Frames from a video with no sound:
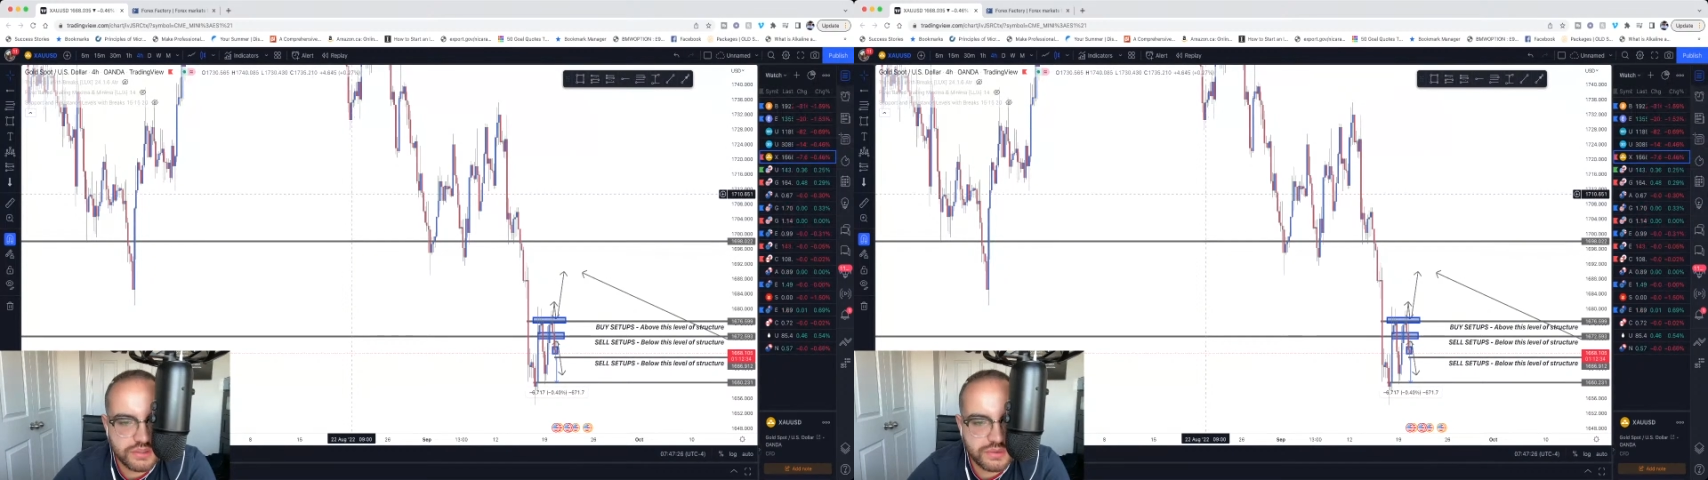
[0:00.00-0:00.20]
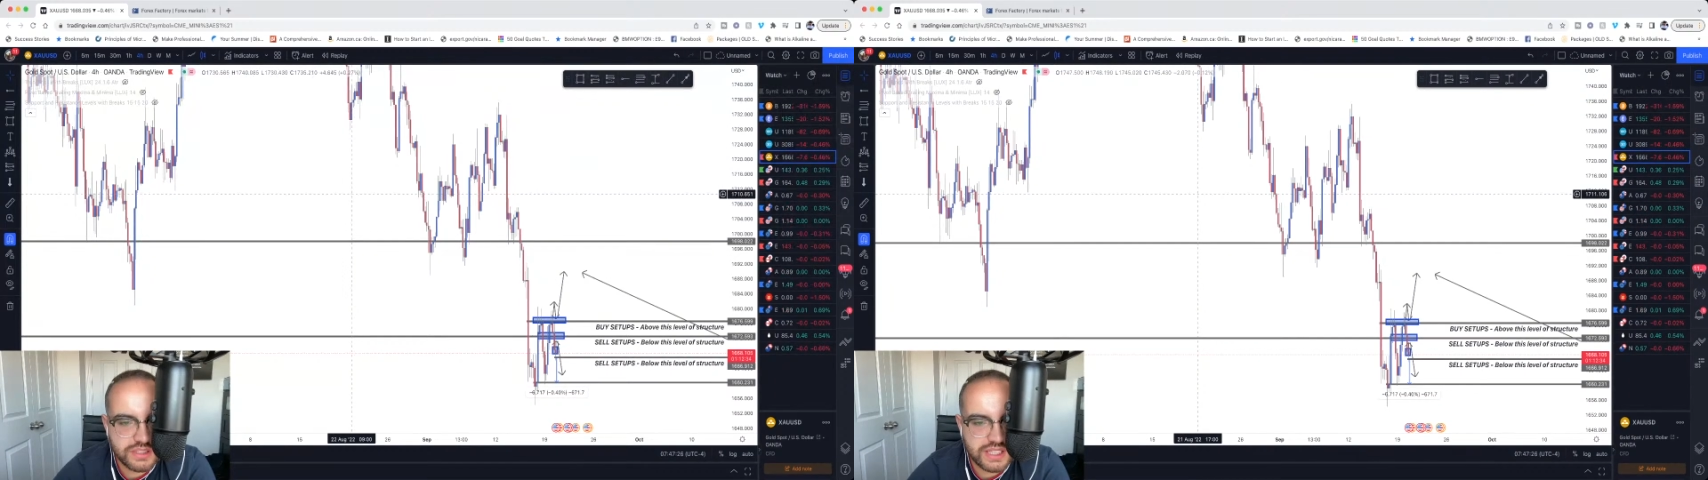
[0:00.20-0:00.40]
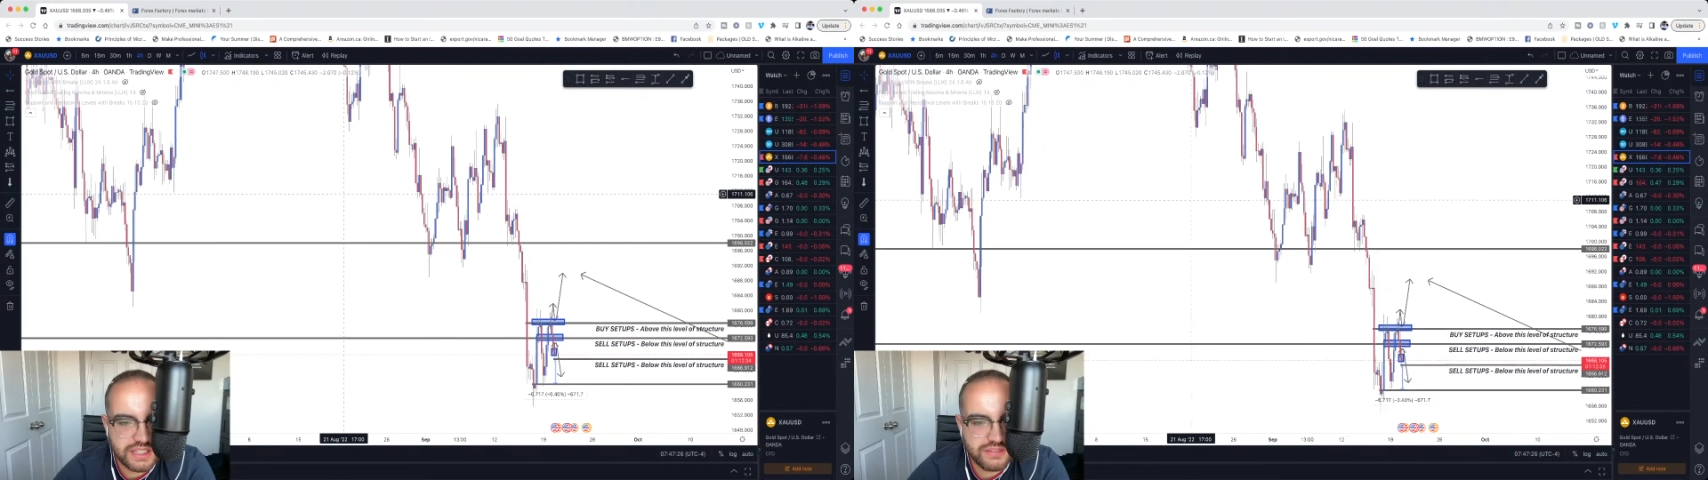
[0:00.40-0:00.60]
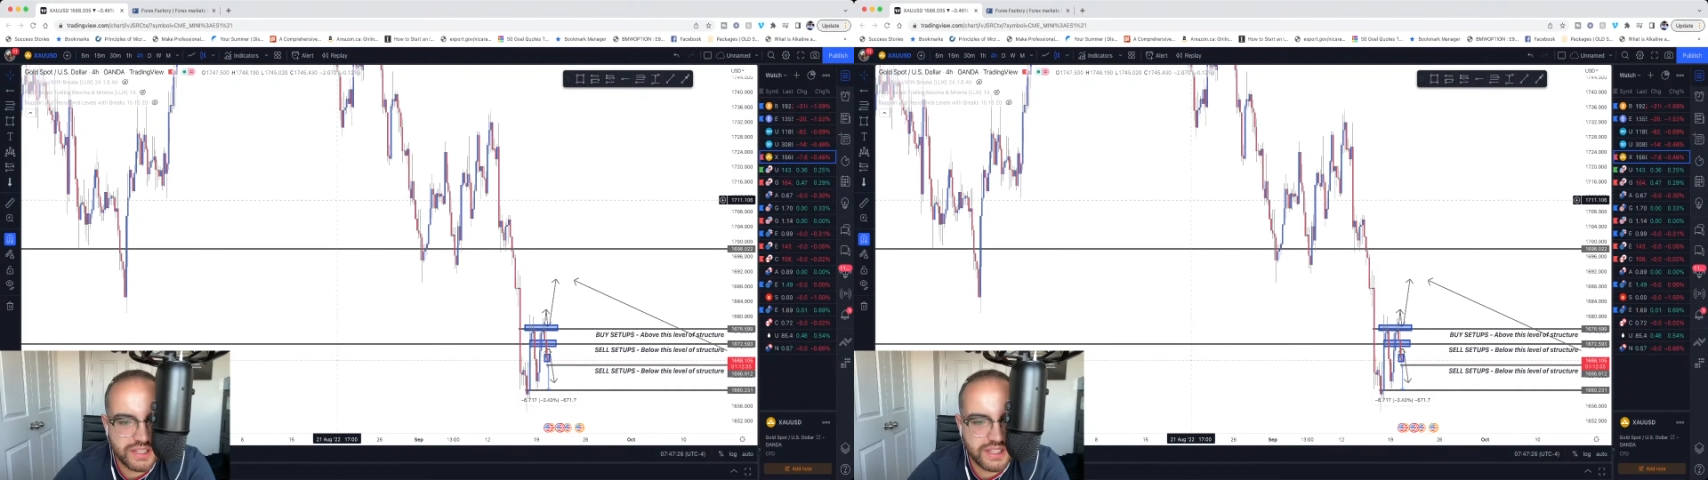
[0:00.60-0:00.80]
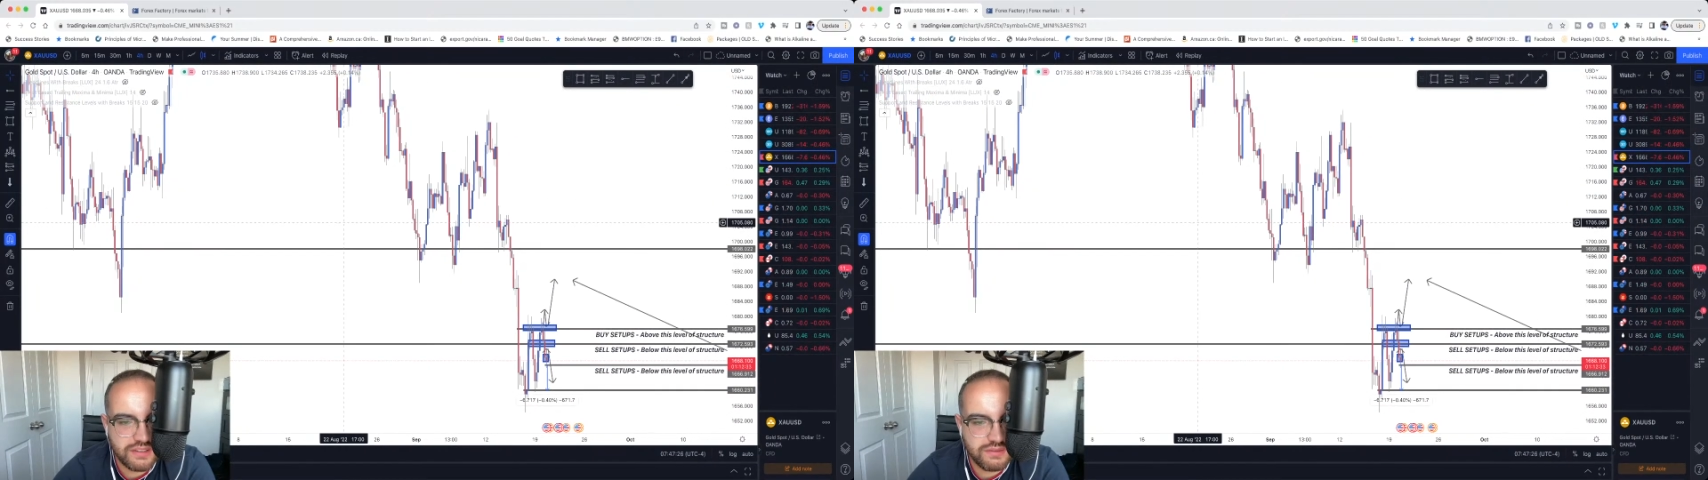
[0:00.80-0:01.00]
This was kind of
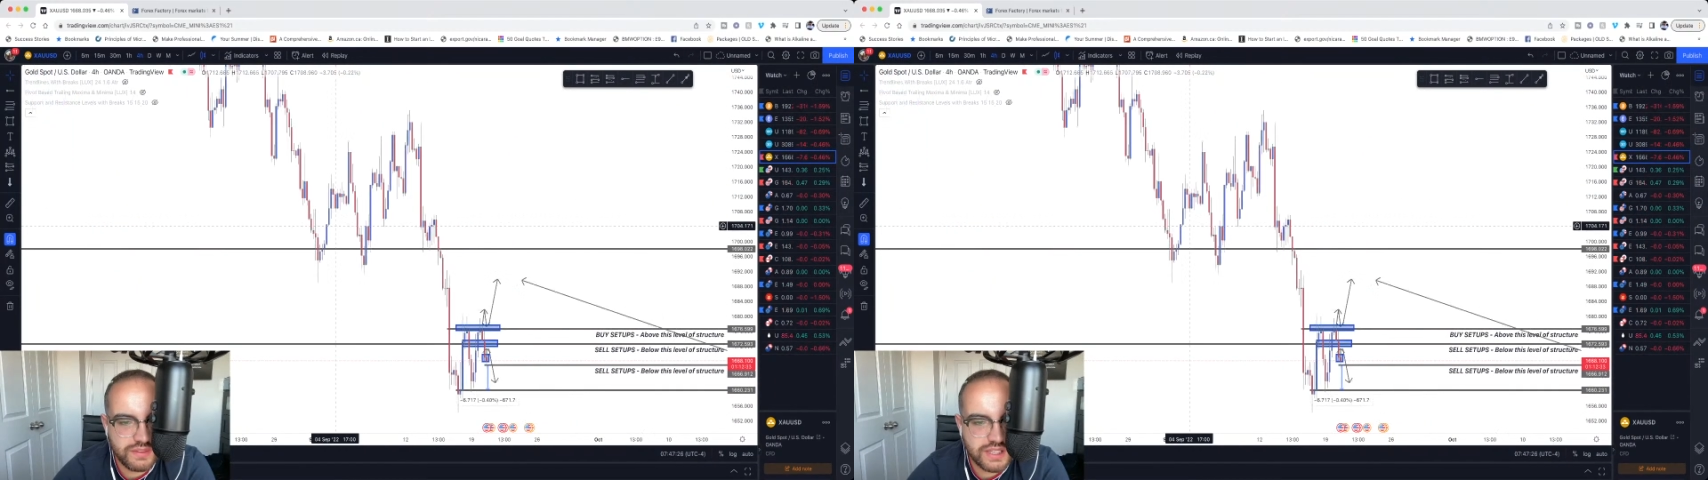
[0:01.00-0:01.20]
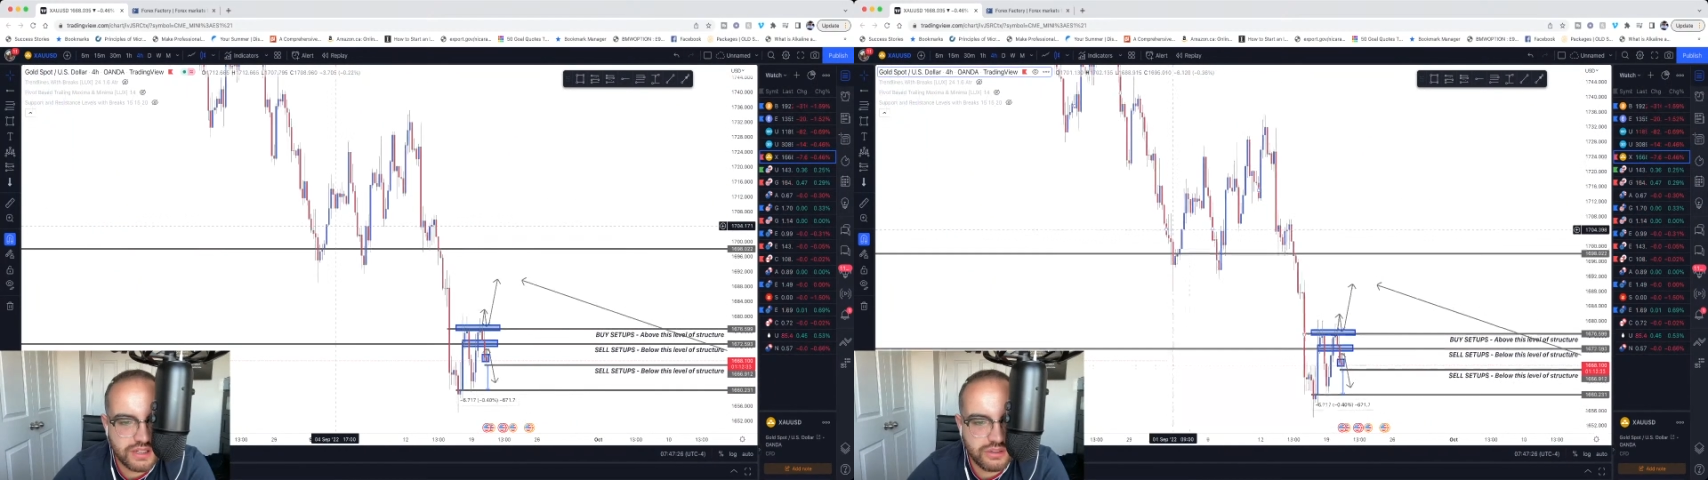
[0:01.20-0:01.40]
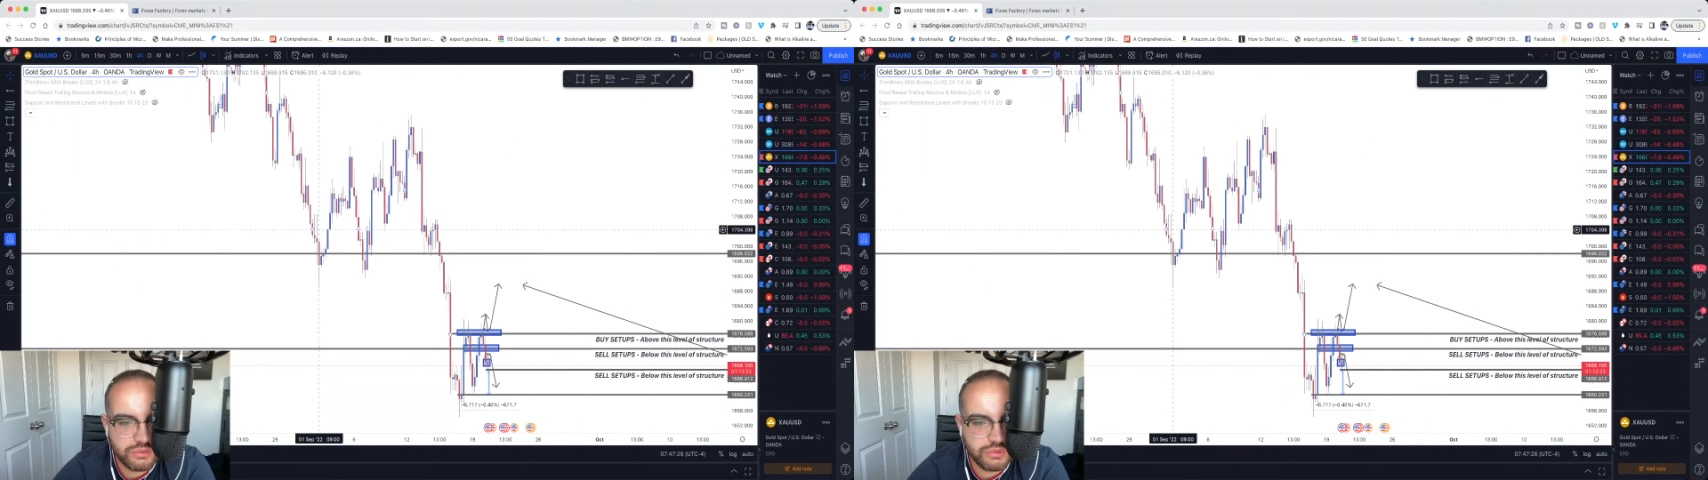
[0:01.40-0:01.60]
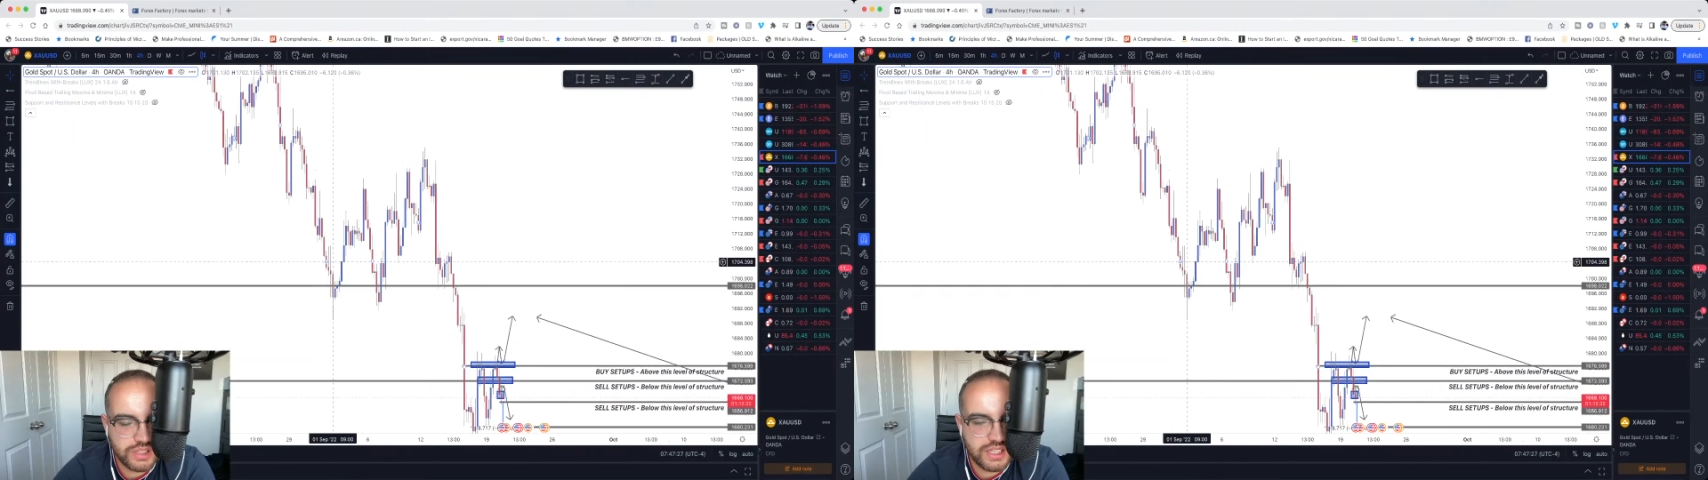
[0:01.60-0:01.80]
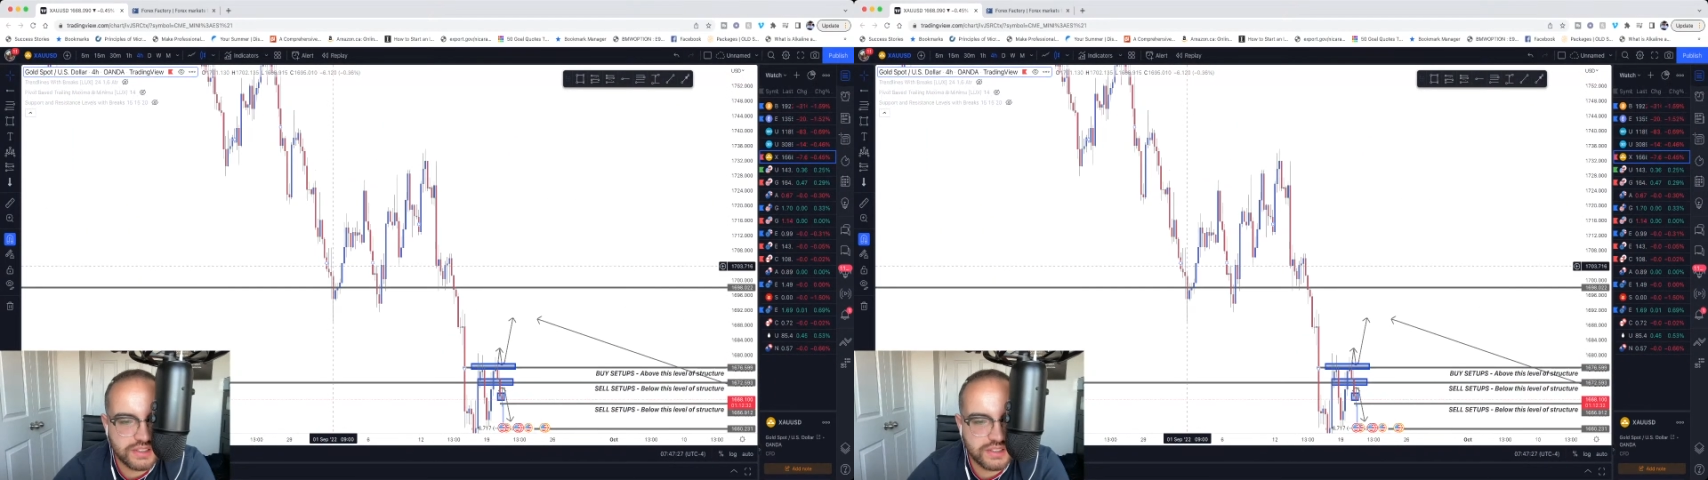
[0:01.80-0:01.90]
like a fake out